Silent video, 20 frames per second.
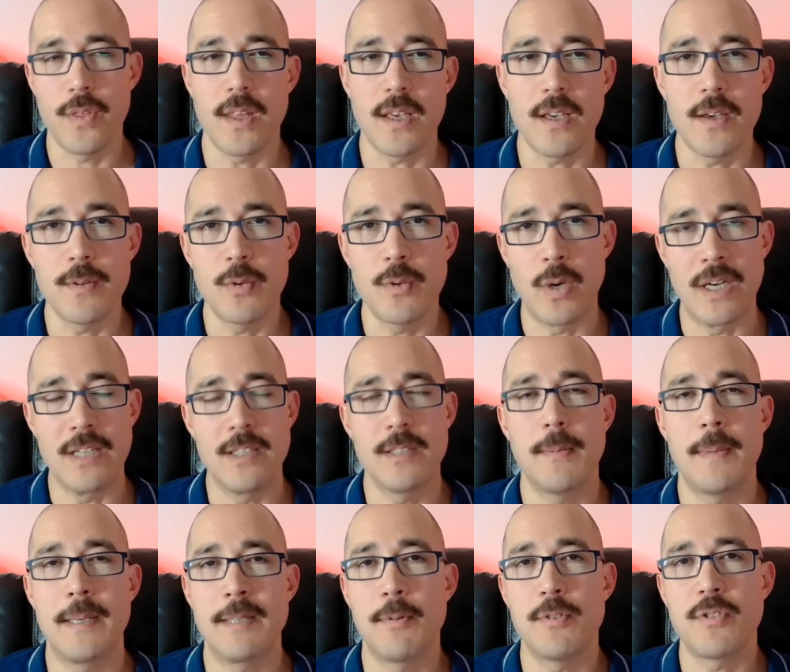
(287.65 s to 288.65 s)
Like, am
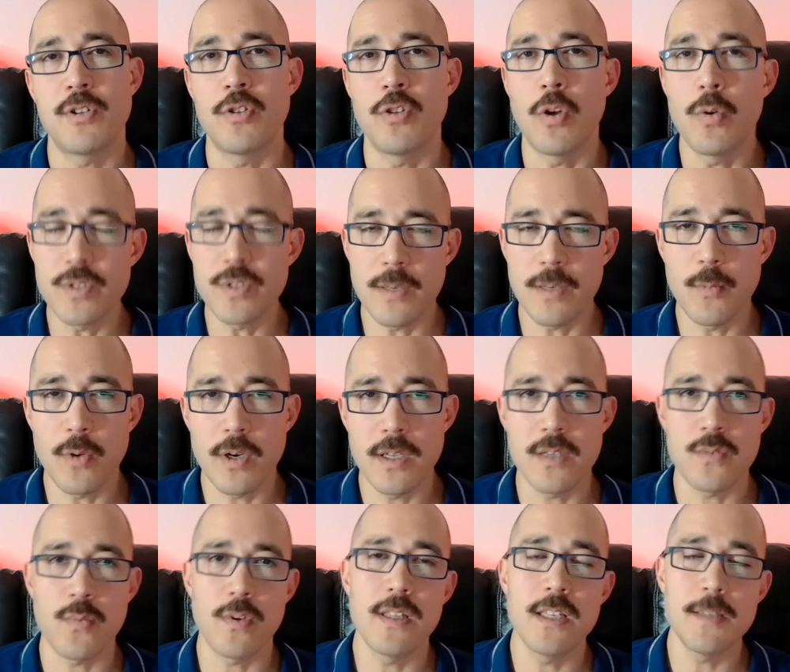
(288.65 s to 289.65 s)
I supposed to know someone?
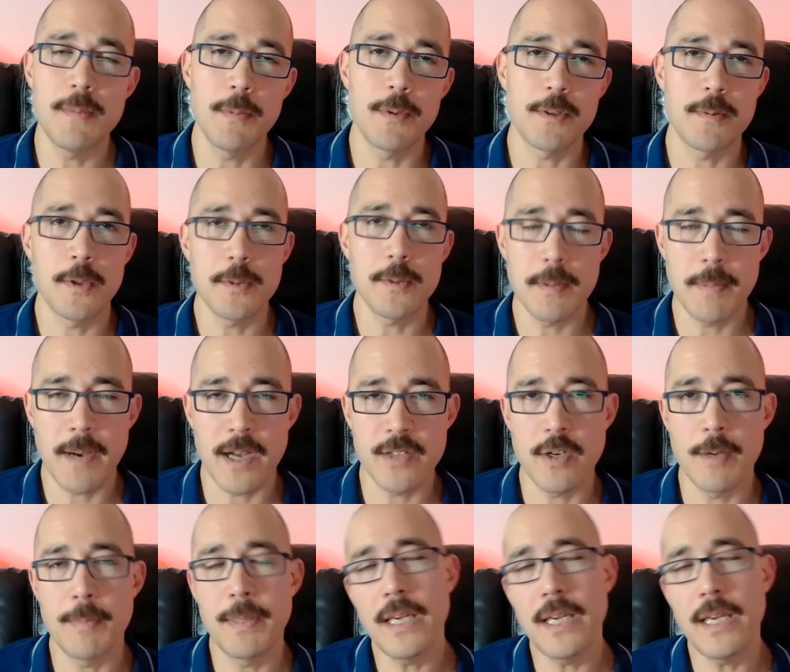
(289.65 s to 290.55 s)
Is one of these people supposed to be Padre